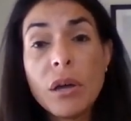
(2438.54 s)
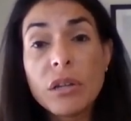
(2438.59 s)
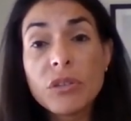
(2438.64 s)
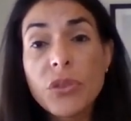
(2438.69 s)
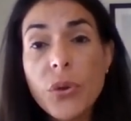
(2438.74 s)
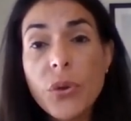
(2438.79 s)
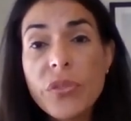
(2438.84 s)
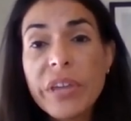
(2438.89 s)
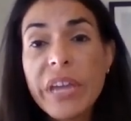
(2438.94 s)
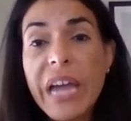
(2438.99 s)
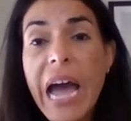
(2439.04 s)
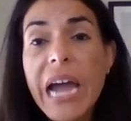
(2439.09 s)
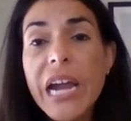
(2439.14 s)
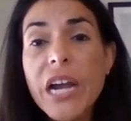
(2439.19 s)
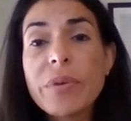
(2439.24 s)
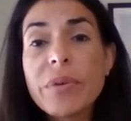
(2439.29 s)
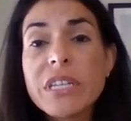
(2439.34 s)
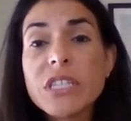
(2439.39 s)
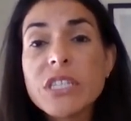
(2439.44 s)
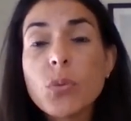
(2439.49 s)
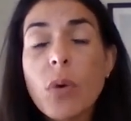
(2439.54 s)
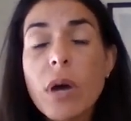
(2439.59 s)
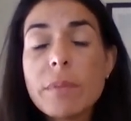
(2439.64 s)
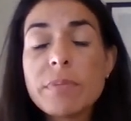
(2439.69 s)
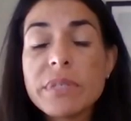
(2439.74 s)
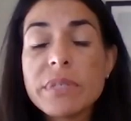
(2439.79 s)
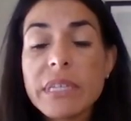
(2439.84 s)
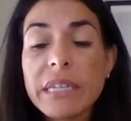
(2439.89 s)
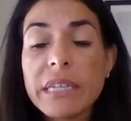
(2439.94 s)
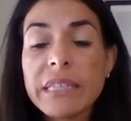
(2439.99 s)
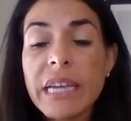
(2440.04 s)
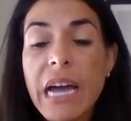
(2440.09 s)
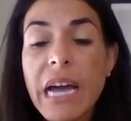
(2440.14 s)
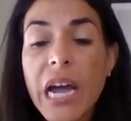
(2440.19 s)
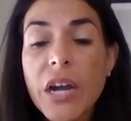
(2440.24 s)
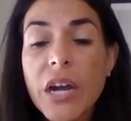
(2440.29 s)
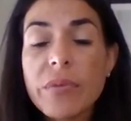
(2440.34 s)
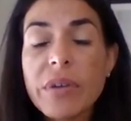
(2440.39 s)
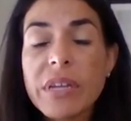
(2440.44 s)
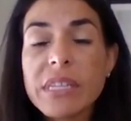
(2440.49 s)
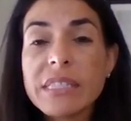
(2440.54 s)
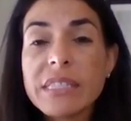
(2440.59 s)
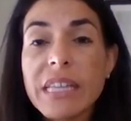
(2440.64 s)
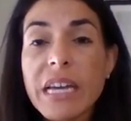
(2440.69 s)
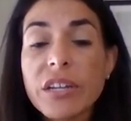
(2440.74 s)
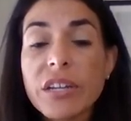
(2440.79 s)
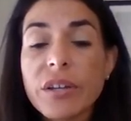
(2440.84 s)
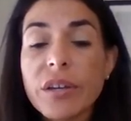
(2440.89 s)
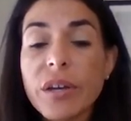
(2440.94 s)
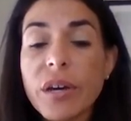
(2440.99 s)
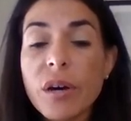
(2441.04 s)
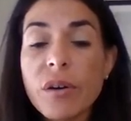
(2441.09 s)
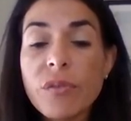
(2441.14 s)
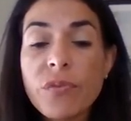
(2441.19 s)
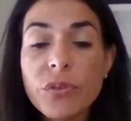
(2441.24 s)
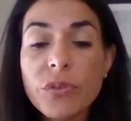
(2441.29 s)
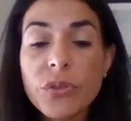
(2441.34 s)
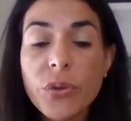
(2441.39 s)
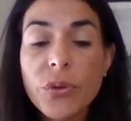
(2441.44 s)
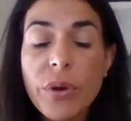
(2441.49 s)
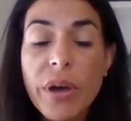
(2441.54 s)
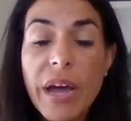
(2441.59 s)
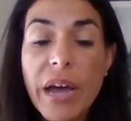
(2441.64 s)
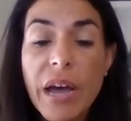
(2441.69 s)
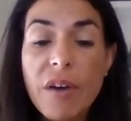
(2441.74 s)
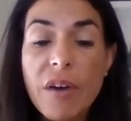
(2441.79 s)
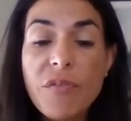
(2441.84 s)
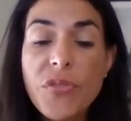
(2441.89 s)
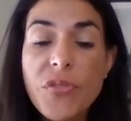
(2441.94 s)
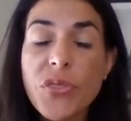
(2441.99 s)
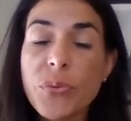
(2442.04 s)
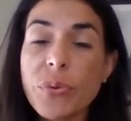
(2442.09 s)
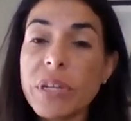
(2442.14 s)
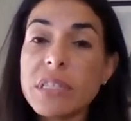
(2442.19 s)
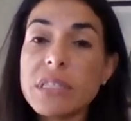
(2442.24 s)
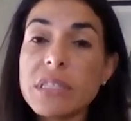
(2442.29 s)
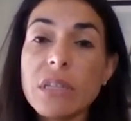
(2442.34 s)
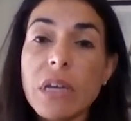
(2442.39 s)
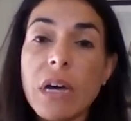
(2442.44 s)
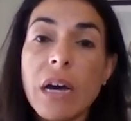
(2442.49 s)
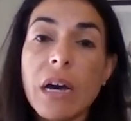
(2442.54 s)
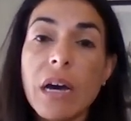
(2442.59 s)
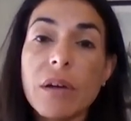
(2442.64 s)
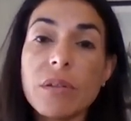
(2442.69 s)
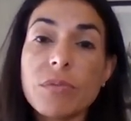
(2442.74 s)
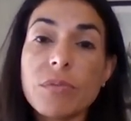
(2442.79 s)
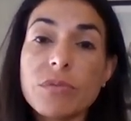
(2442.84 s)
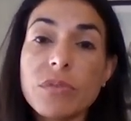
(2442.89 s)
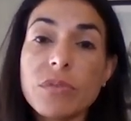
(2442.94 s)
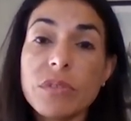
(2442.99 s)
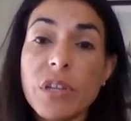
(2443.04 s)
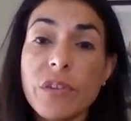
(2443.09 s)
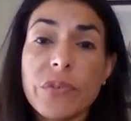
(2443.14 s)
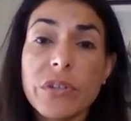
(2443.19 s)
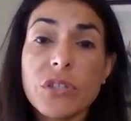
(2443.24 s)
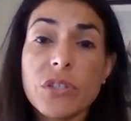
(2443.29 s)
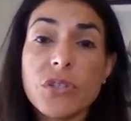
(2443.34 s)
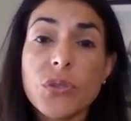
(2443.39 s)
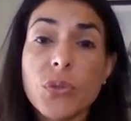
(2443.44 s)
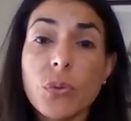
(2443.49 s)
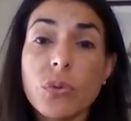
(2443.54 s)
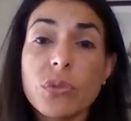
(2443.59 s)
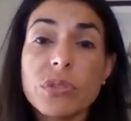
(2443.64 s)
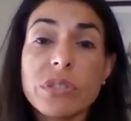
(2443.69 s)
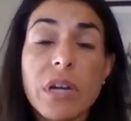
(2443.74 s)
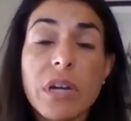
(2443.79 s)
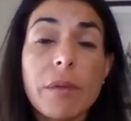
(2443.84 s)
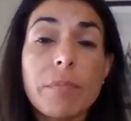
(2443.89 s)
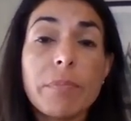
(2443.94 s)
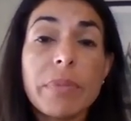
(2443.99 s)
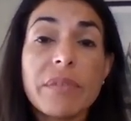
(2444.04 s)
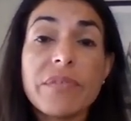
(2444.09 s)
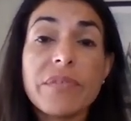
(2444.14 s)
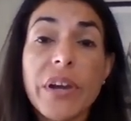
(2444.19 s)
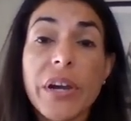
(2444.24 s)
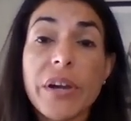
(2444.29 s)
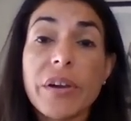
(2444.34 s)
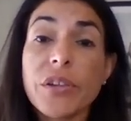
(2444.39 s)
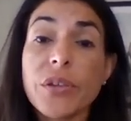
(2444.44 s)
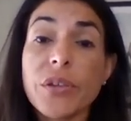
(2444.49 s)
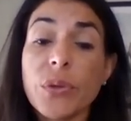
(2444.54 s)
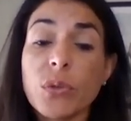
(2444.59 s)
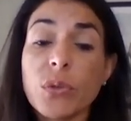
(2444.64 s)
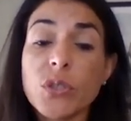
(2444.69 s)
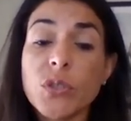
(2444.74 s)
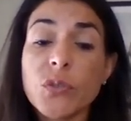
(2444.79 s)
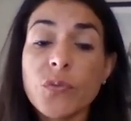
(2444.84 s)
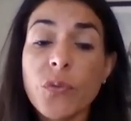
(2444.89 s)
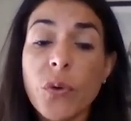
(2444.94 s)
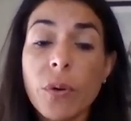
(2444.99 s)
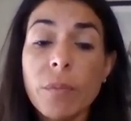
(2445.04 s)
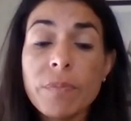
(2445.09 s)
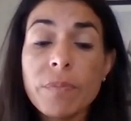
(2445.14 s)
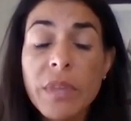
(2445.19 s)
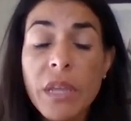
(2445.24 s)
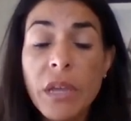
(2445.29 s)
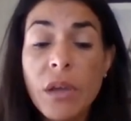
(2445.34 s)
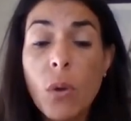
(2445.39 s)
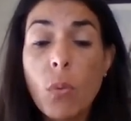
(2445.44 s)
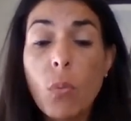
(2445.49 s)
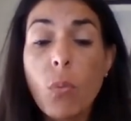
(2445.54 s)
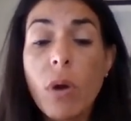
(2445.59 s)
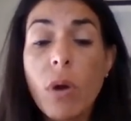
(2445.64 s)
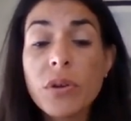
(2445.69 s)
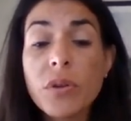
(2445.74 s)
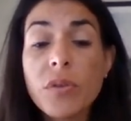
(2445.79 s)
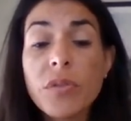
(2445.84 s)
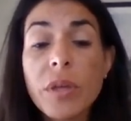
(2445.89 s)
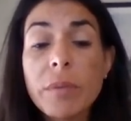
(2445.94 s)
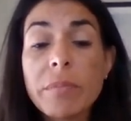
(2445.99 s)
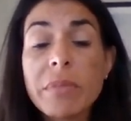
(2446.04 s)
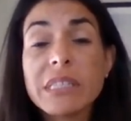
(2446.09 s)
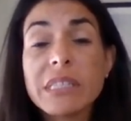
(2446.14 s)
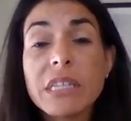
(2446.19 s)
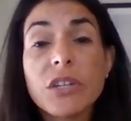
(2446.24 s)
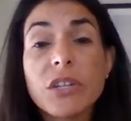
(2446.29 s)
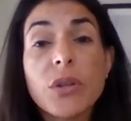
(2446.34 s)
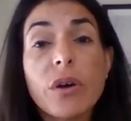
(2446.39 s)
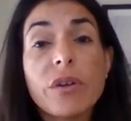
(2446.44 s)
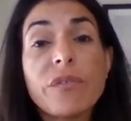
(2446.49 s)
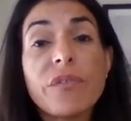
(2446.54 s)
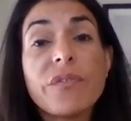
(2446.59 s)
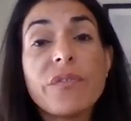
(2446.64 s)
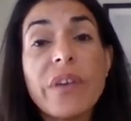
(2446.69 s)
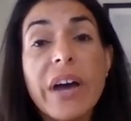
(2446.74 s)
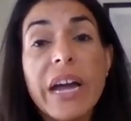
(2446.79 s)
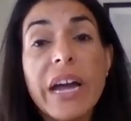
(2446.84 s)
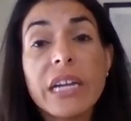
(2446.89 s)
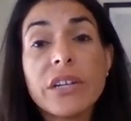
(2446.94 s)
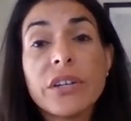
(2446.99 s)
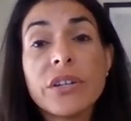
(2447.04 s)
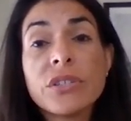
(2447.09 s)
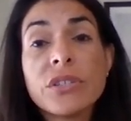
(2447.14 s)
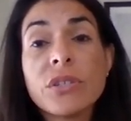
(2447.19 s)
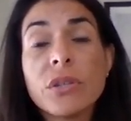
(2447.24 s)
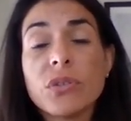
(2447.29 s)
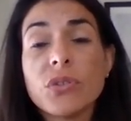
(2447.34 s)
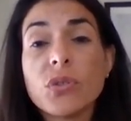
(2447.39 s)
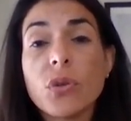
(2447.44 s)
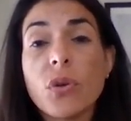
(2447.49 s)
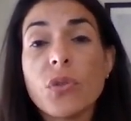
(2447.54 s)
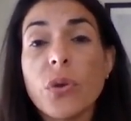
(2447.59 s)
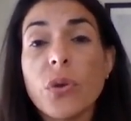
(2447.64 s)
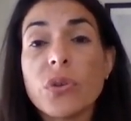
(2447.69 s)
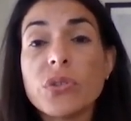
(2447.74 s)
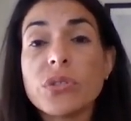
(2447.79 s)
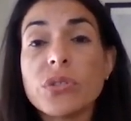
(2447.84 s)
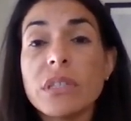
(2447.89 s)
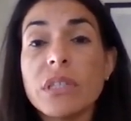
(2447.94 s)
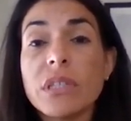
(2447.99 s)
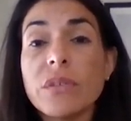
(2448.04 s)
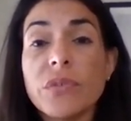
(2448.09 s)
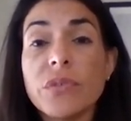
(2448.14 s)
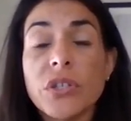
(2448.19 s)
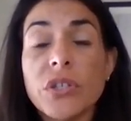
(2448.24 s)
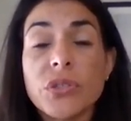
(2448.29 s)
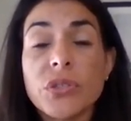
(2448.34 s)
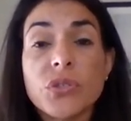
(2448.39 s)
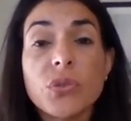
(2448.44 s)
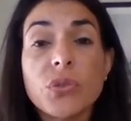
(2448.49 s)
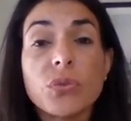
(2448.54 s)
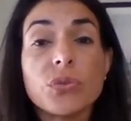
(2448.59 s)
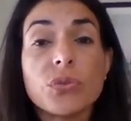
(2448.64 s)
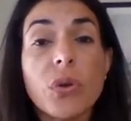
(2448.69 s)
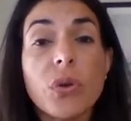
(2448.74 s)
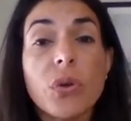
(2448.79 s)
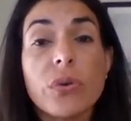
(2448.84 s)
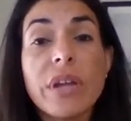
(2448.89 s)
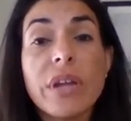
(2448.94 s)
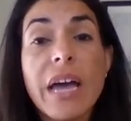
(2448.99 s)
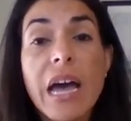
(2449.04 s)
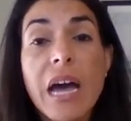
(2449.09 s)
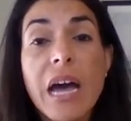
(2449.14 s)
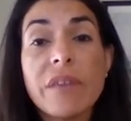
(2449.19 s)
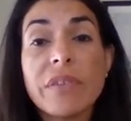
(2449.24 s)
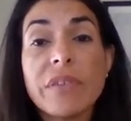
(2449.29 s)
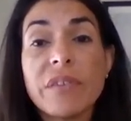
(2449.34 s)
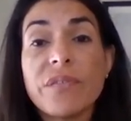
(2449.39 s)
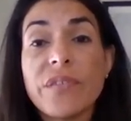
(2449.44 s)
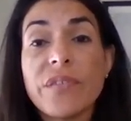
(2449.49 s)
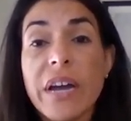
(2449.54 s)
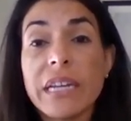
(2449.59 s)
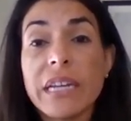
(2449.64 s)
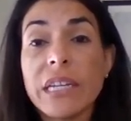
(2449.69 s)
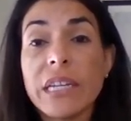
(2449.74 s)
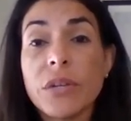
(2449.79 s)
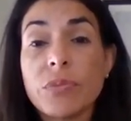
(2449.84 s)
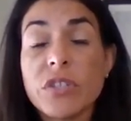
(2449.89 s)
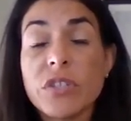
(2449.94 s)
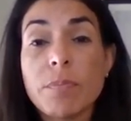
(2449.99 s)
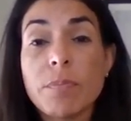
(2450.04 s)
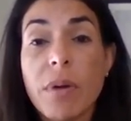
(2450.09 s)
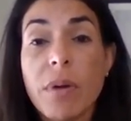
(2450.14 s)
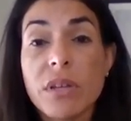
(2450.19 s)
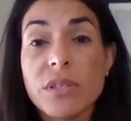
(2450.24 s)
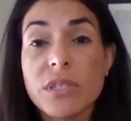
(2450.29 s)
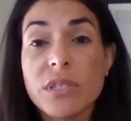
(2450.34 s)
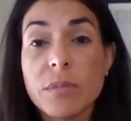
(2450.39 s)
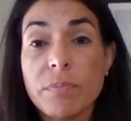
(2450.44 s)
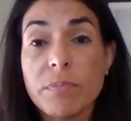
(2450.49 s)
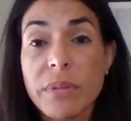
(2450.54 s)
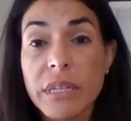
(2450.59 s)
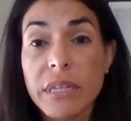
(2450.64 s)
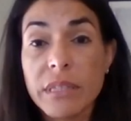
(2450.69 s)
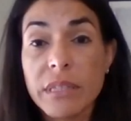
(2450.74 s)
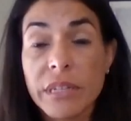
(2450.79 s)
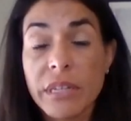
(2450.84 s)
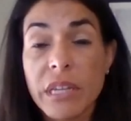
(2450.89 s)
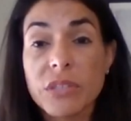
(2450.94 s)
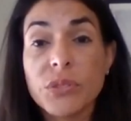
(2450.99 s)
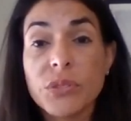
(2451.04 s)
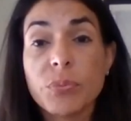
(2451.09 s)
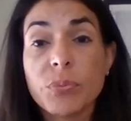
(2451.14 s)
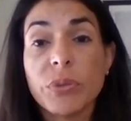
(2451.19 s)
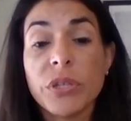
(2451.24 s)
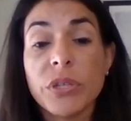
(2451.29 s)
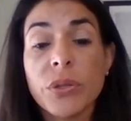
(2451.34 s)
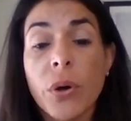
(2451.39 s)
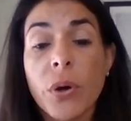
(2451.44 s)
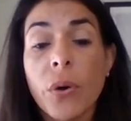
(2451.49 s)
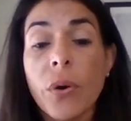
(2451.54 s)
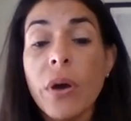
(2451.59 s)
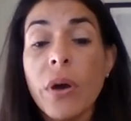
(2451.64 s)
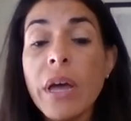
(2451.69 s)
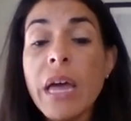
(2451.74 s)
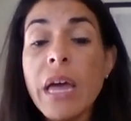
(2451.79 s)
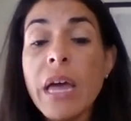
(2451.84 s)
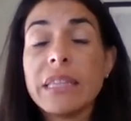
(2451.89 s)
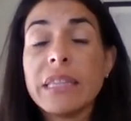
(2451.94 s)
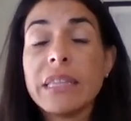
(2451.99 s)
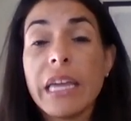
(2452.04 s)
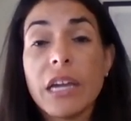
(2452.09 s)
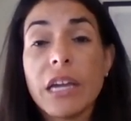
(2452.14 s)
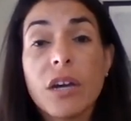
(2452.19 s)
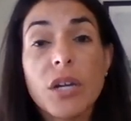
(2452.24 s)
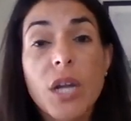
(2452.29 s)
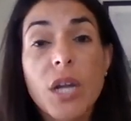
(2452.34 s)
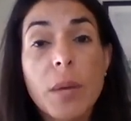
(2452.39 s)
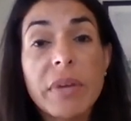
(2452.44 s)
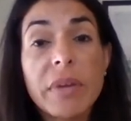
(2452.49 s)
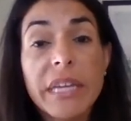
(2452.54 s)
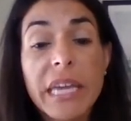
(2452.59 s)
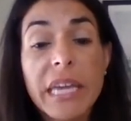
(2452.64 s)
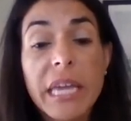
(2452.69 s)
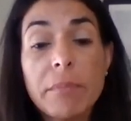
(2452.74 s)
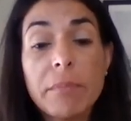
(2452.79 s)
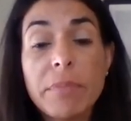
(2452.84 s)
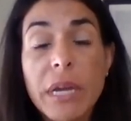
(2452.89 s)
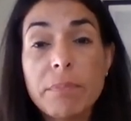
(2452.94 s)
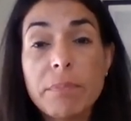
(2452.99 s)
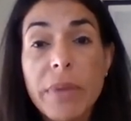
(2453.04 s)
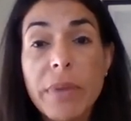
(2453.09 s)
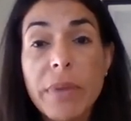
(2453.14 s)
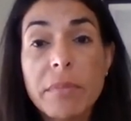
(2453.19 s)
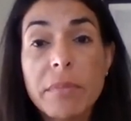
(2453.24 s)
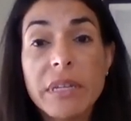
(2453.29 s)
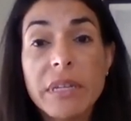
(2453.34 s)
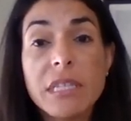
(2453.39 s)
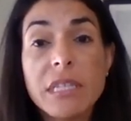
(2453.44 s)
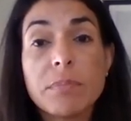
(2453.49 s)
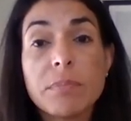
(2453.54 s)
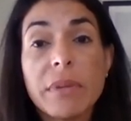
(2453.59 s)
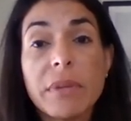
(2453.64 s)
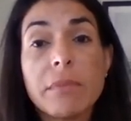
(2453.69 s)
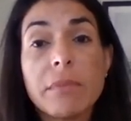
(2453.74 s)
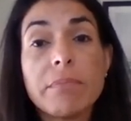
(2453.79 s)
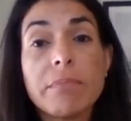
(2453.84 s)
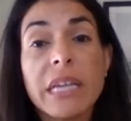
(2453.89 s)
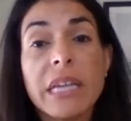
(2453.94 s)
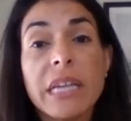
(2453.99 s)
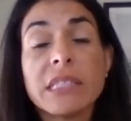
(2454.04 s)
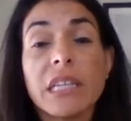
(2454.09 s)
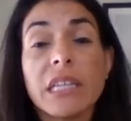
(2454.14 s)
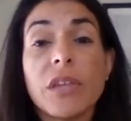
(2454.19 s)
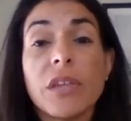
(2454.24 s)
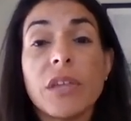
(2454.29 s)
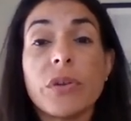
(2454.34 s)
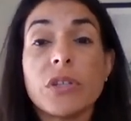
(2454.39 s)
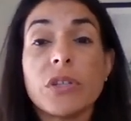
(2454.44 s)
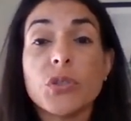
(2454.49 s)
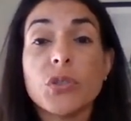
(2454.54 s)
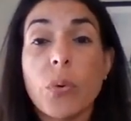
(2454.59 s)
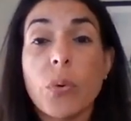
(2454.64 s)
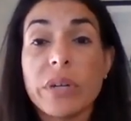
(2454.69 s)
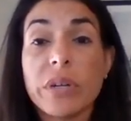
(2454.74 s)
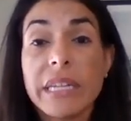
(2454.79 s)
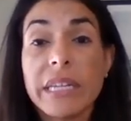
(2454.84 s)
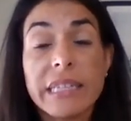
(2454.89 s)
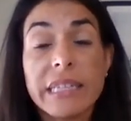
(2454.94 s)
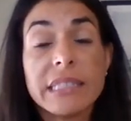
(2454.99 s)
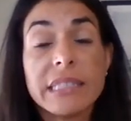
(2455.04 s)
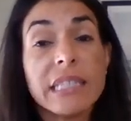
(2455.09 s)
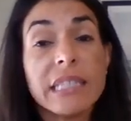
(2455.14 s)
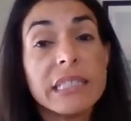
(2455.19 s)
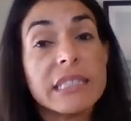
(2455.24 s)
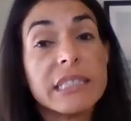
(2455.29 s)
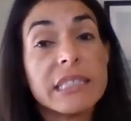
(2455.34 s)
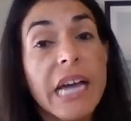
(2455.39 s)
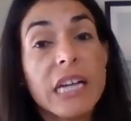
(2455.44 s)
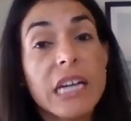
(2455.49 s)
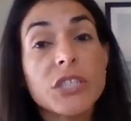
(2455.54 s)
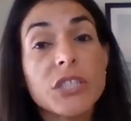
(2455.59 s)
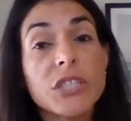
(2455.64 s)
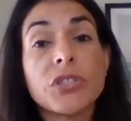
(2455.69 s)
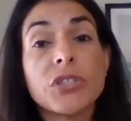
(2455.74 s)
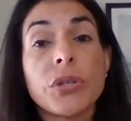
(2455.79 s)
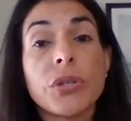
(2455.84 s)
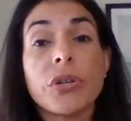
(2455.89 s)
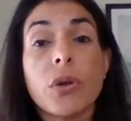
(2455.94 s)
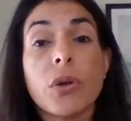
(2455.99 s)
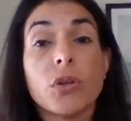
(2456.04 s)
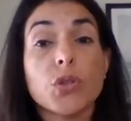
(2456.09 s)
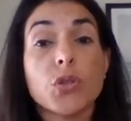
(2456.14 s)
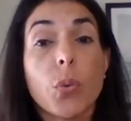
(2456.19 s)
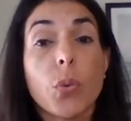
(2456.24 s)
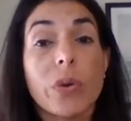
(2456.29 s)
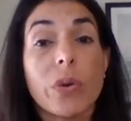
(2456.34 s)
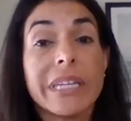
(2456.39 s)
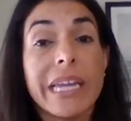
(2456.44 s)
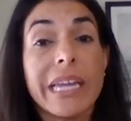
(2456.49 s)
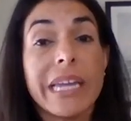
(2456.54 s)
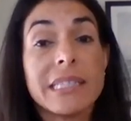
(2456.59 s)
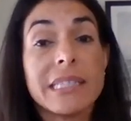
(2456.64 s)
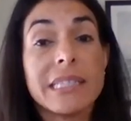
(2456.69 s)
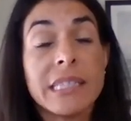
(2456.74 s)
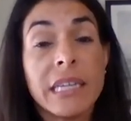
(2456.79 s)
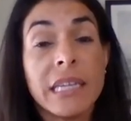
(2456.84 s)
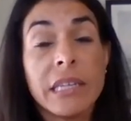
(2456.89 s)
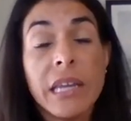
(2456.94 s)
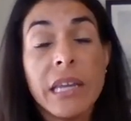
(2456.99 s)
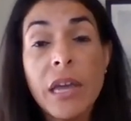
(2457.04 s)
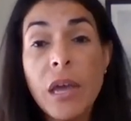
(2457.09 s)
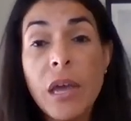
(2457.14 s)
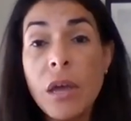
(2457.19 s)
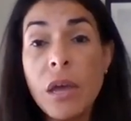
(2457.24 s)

Through the IRS website, the irs.gov, you have 3 different tools that are being very useful. One of them is the non-filers. So those individuals who don't have a filing responsibility, as we know, the economic impact payment is being based either in 2019 tax return or 2018.